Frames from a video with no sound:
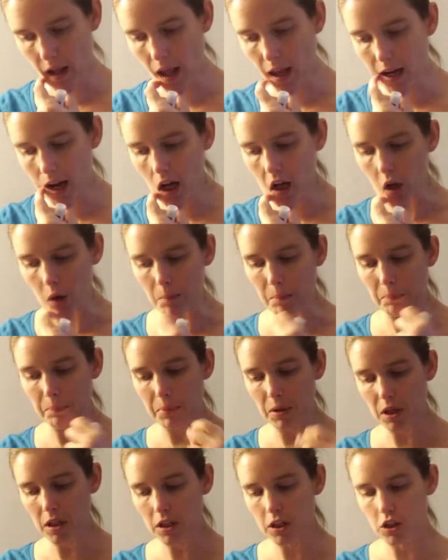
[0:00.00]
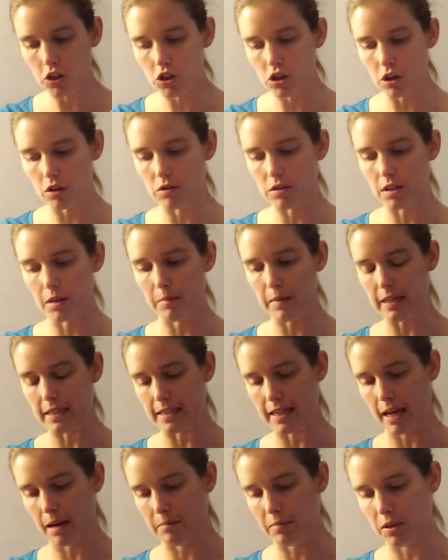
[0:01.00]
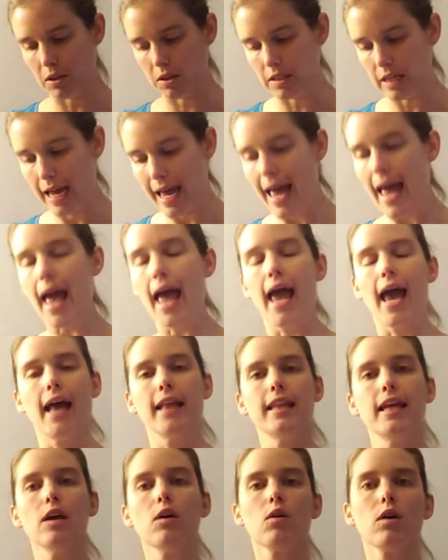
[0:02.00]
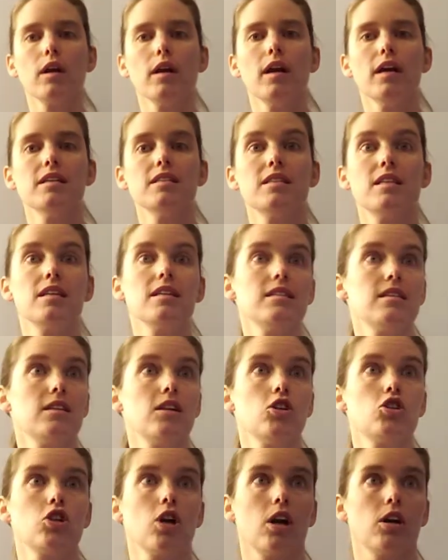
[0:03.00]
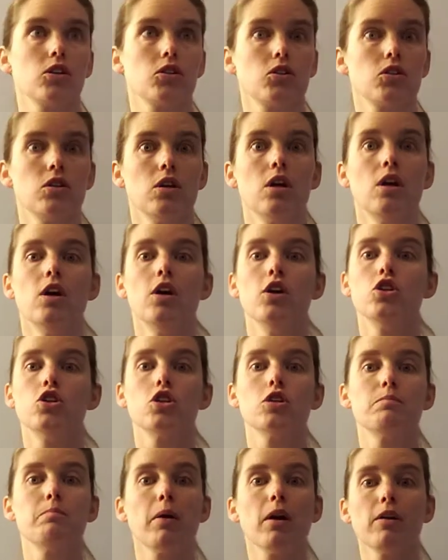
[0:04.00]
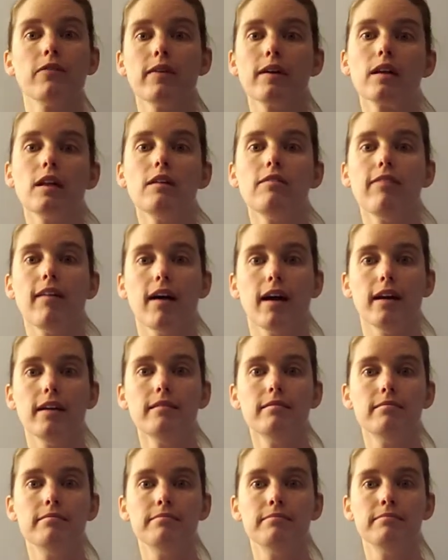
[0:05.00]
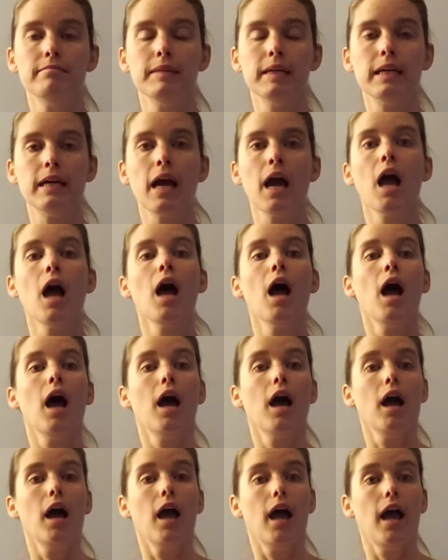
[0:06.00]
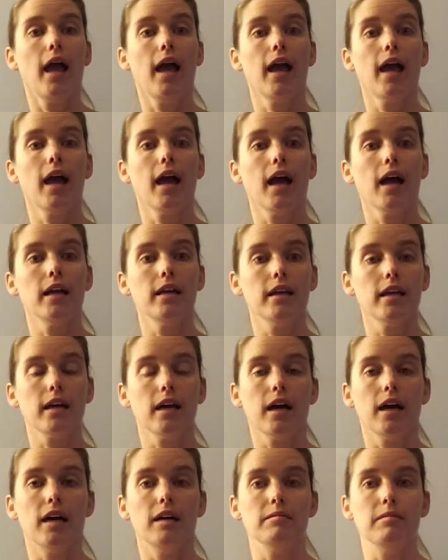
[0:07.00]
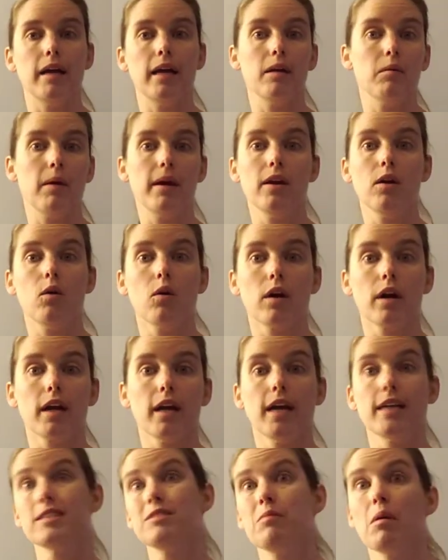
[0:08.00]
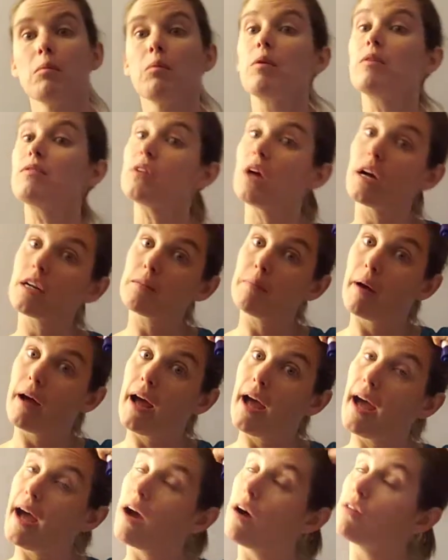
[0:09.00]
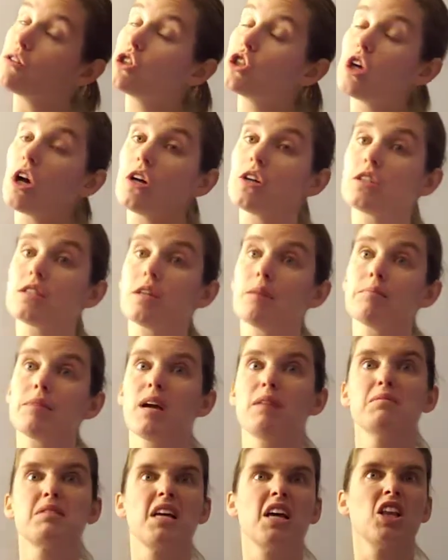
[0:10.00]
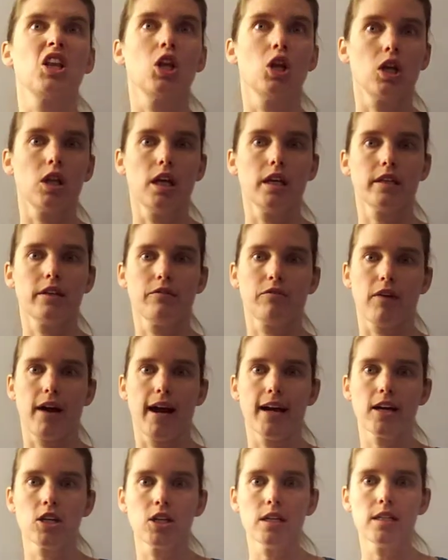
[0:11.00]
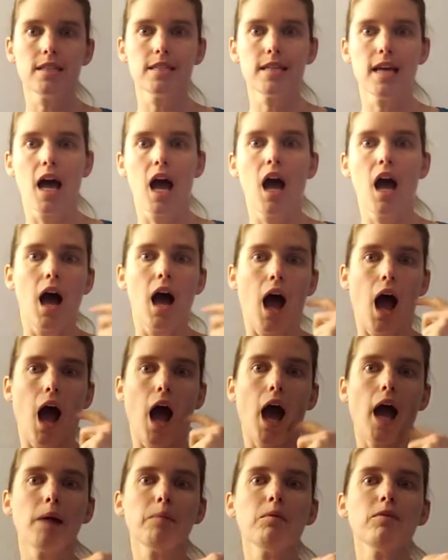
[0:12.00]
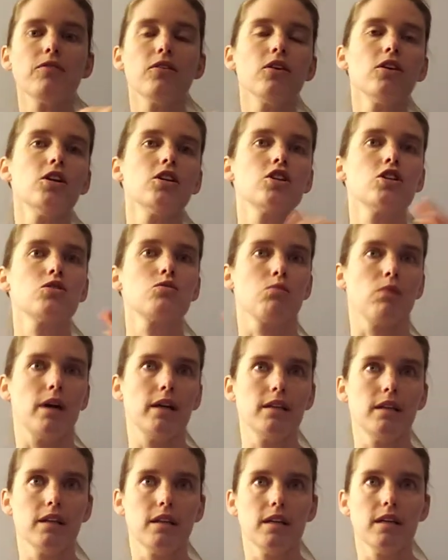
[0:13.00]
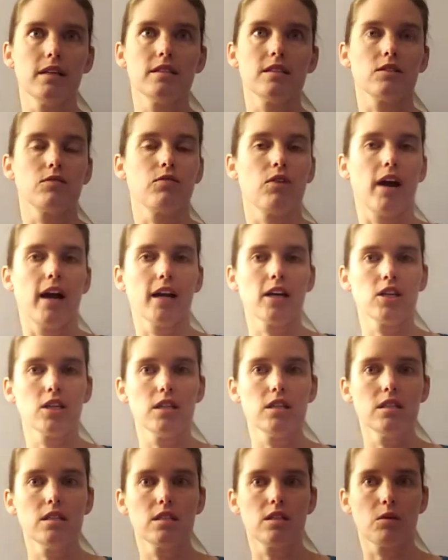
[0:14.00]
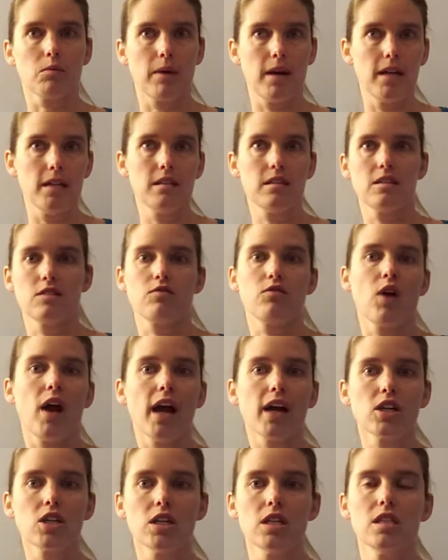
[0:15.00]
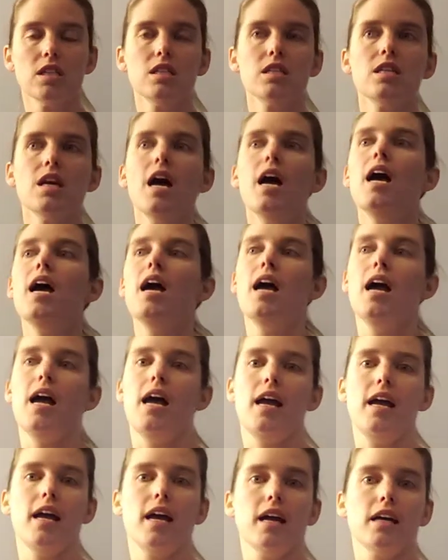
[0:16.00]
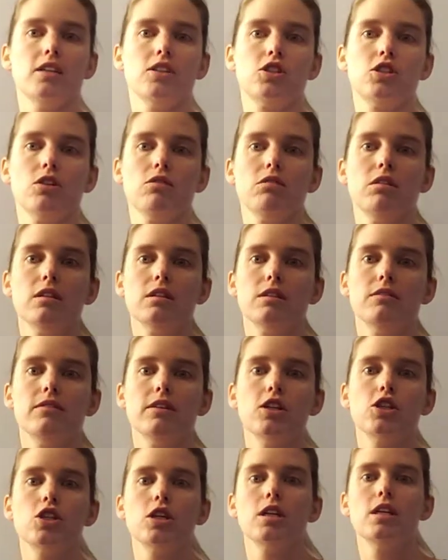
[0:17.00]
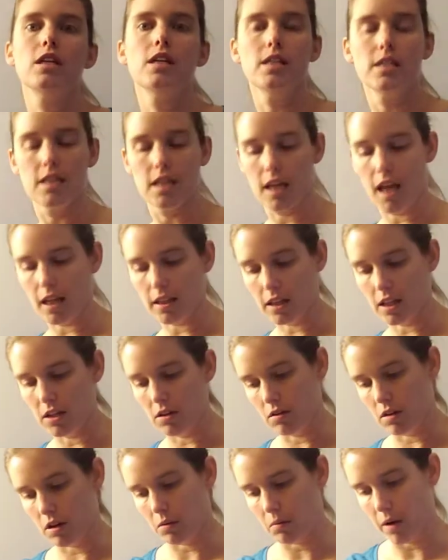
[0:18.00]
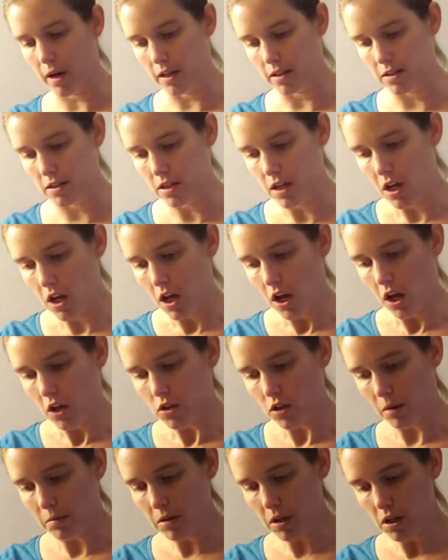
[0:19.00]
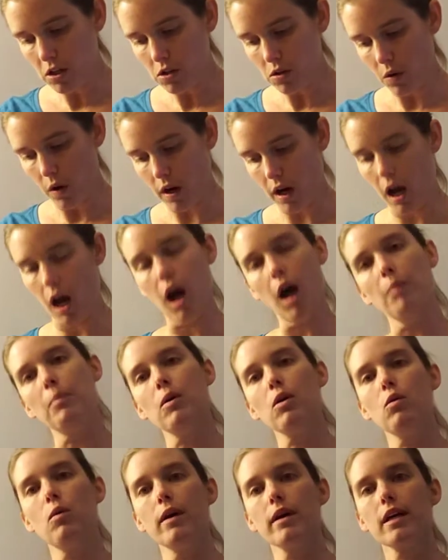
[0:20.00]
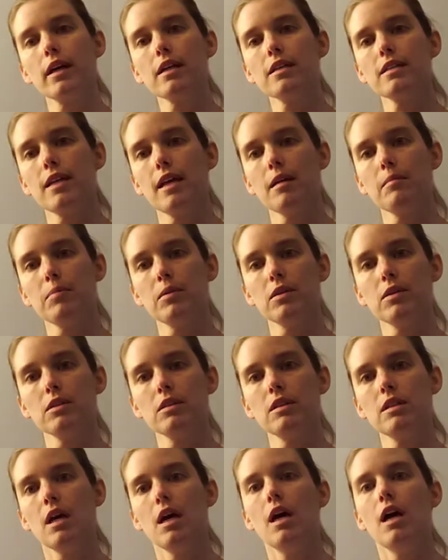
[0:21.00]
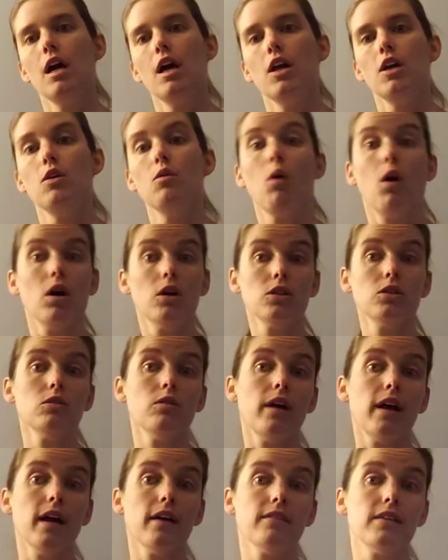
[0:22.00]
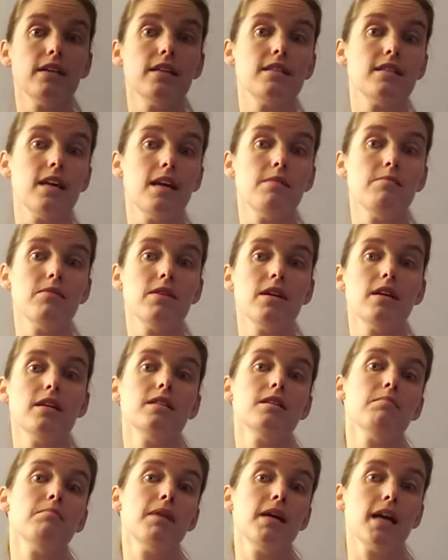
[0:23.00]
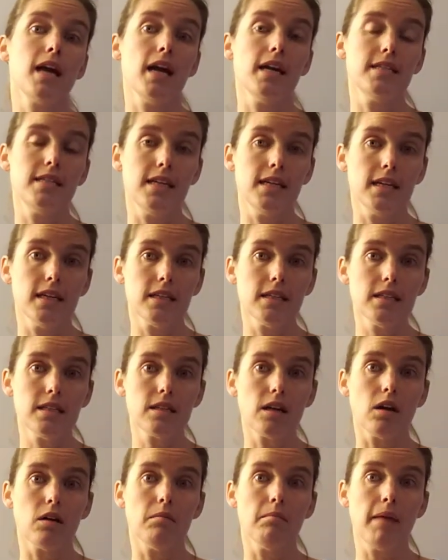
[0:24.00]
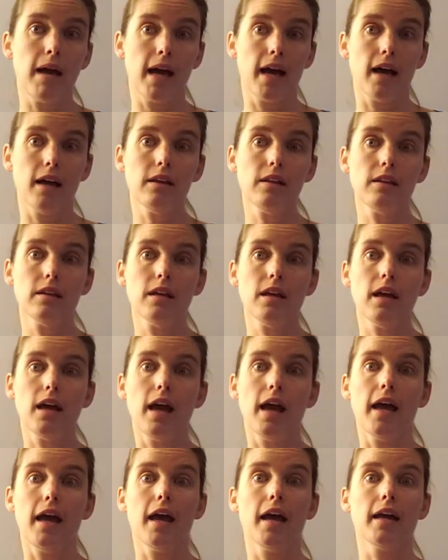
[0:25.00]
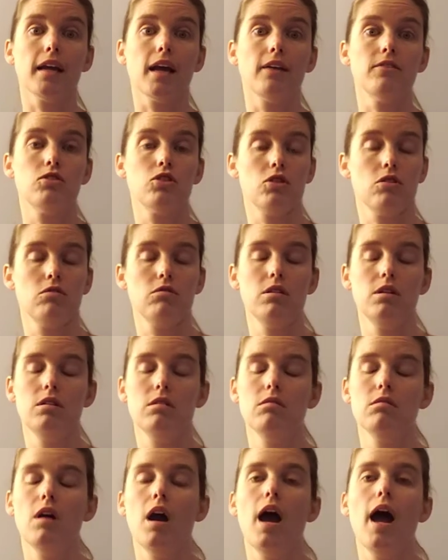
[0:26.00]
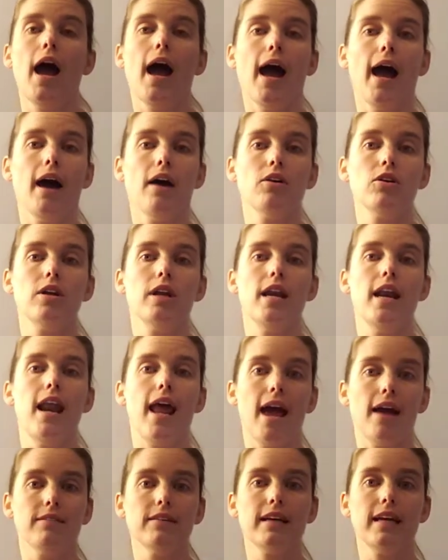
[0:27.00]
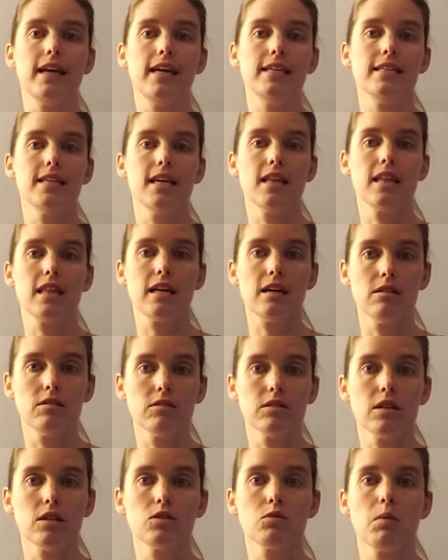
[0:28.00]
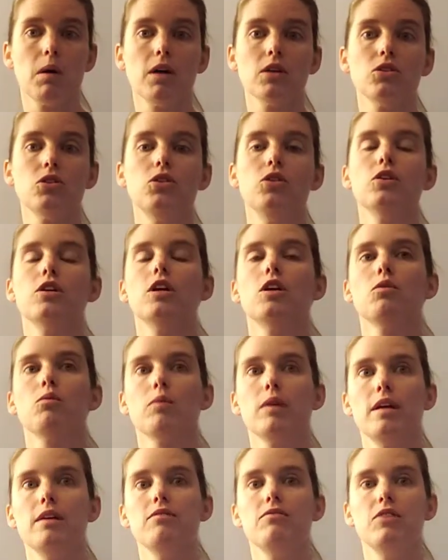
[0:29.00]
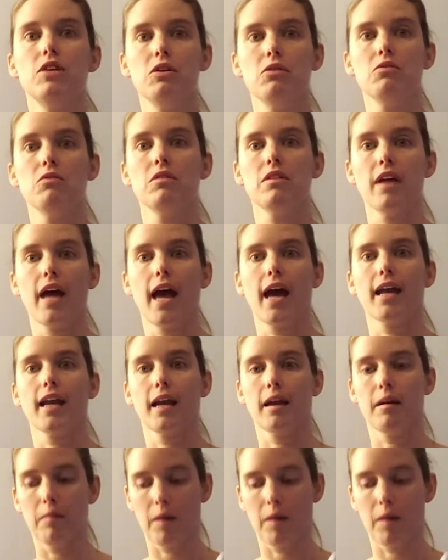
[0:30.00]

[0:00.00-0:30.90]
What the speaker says: Now your book shows some examples and they organize things into charts, just perfectly fine. And a way to organize, remember we've talked about how charts sometimes can look like the fractions. I prefer to just write the things as fractions, the rates as fractions, and show the division to get the unit rates. So I'm going to do a couple quick examples. You also have these same things in Big Ideas Math, and I've shown you how to navigate to those as well so you can review that